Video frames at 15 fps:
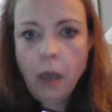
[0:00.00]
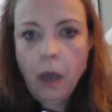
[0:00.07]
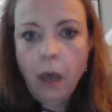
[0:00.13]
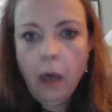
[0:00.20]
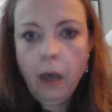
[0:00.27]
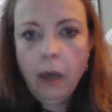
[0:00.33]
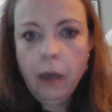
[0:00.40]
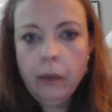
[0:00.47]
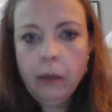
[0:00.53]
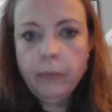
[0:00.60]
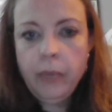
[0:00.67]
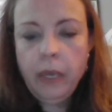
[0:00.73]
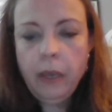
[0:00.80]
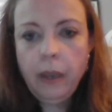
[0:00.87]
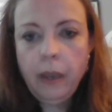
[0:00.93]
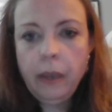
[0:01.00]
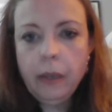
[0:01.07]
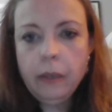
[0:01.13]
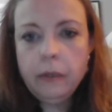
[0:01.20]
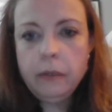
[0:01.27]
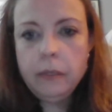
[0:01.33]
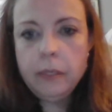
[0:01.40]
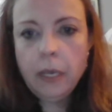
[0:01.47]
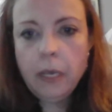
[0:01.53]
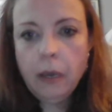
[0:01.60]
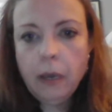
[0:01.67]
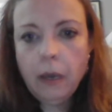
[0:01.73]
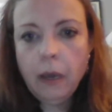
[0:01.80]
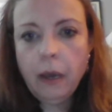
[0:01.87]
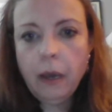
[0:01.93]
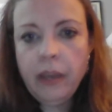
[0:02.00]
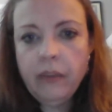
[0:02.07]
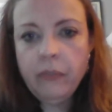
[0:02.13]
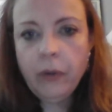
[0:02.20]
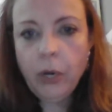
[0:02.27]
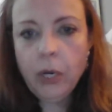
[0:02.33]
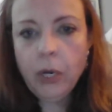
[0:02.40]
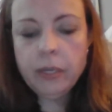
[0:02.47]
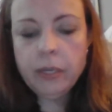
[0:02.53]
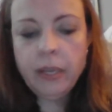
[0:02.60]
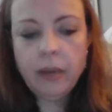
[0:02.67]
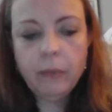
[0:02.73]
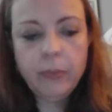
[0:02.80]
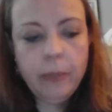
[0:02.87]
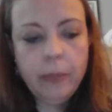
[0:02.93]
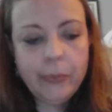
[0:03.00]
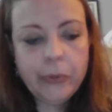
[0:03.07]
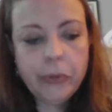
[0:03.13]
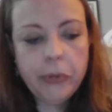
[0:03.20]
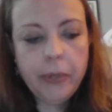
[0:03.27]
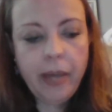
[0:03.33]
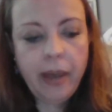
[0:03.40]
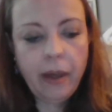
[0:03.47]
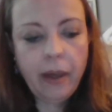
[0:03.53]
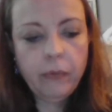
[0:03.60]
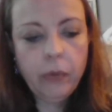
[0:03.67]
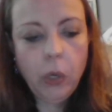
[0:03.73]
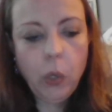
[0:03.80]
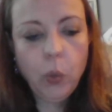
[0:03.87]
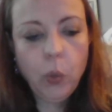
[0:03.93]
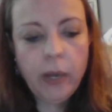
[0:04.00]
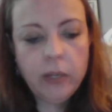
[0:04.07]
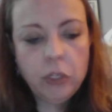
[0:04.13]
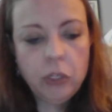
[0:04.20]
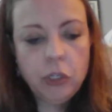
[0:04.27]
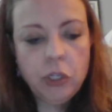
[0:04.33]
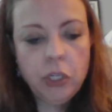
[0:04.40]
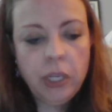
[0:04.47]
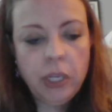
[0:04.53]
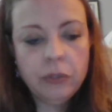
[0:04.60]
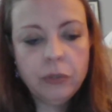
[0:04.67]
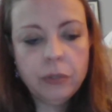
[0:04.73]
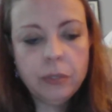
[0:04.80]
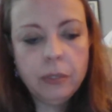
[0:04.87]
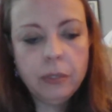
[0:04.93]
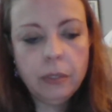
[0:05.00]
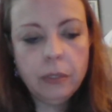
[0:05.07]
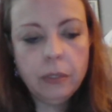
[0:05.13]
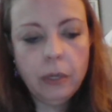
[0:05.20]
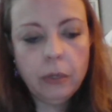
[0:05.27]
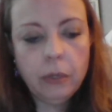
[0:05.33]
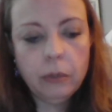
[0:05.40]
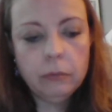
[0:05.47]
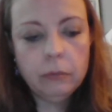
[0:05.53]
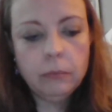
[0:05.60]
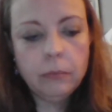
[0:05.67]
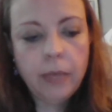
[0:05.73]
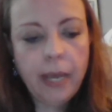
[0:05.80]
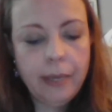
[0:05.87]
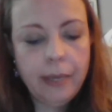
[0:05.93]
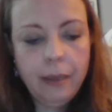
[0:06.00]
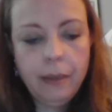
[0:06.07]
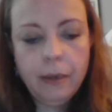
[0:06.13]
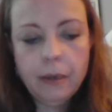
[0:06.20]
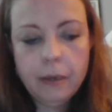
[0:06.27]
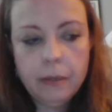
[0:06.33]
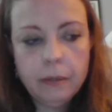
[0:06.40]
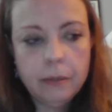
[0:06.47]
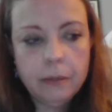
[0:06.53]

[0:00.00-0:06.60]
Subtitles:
And I've heard that people have questioned, I can't,